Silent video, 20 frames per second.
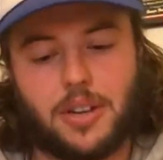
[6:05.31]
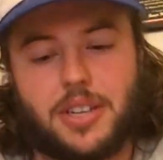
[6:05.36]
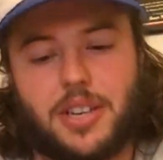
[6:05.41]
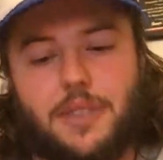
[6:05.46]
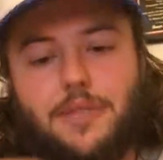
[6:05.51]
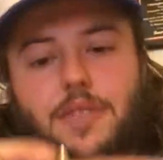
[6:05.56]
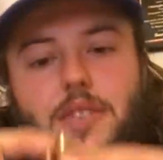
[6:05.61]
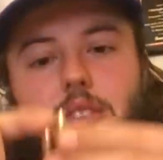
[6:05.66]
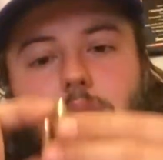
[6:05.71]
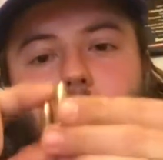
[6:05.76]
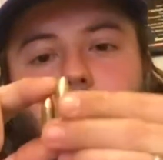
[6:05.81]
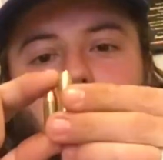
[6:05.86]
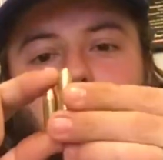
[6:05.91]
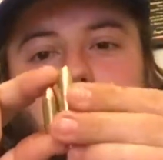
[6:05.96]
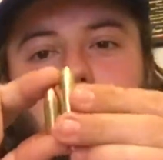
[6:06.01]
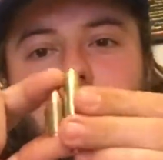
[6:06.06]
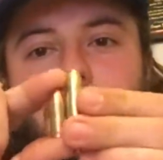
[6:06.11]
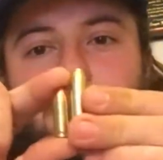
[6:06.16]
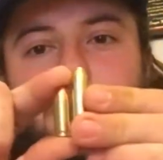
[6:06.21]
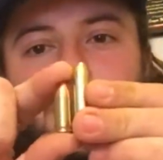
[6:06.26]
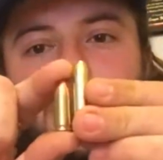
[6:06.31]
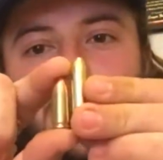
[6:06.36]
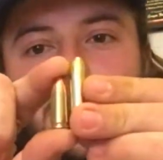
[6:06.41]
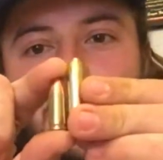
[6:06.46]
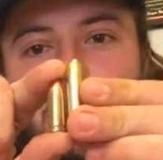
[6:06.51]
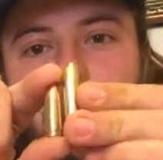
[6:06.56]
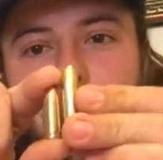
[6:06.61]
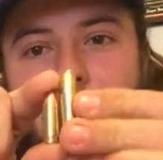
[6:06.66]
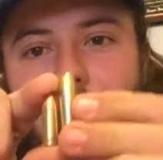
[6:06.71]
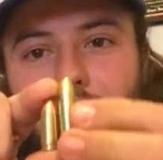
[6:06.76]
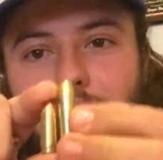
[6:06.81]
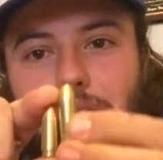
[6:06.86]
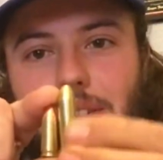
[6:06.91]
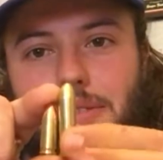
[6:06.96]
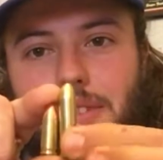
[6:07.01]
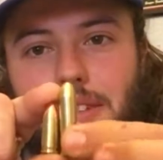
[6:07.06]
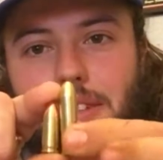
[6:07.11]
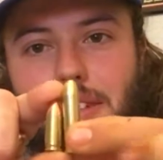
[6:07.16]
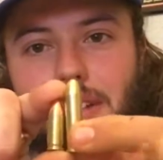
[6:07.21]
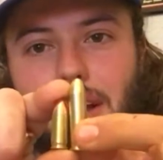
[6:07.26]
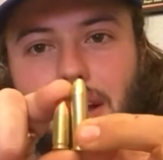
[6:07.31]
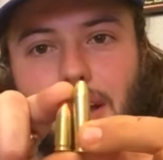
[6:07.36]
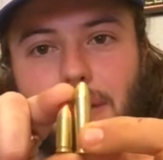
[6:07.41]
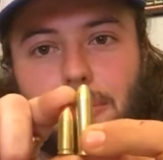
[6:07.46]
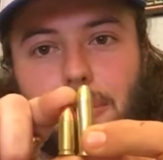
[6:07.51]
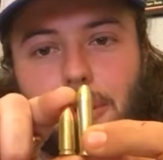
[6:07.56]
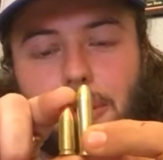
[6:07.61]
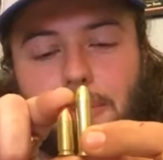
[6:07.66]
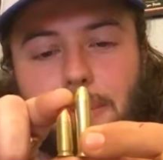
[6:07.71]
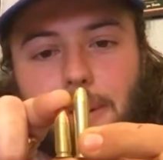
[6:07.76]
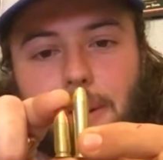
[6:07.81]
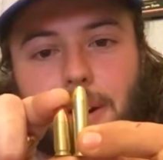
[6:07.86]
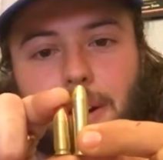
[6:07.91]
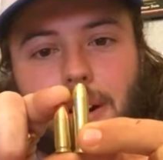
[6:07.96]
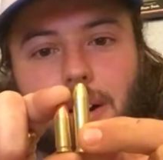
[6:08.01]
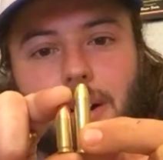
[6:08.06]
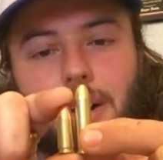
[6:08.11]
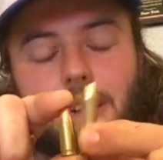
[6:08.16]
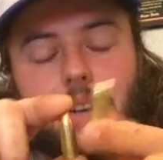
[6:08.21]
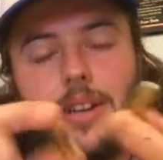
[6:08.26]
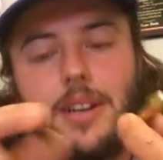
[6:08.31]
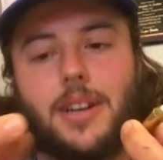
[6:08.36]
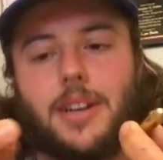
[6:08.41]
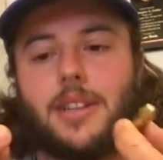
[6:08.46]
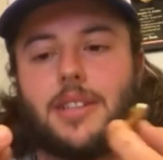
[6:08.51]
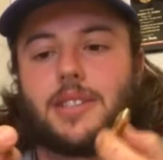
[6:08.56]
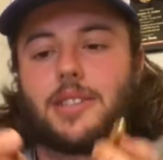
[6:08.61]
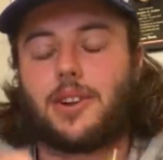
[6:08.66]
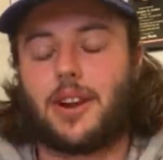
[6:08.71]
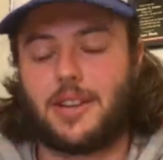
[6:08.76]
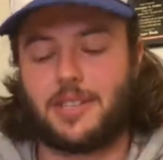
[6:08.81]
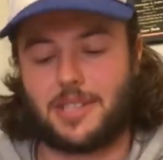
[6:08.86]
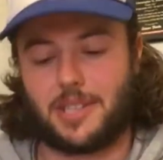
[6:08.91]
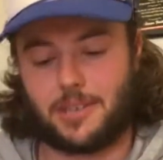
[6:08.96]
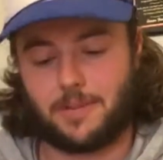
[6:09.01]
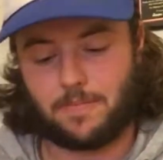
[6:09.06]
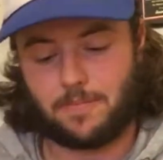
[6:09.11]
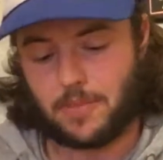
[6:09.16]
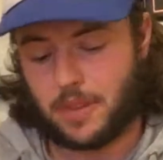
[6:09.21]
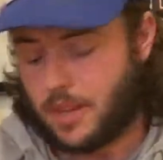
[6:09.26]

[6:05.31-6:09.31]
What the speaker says: difference between the Magnum and the 9mm. It's crazy.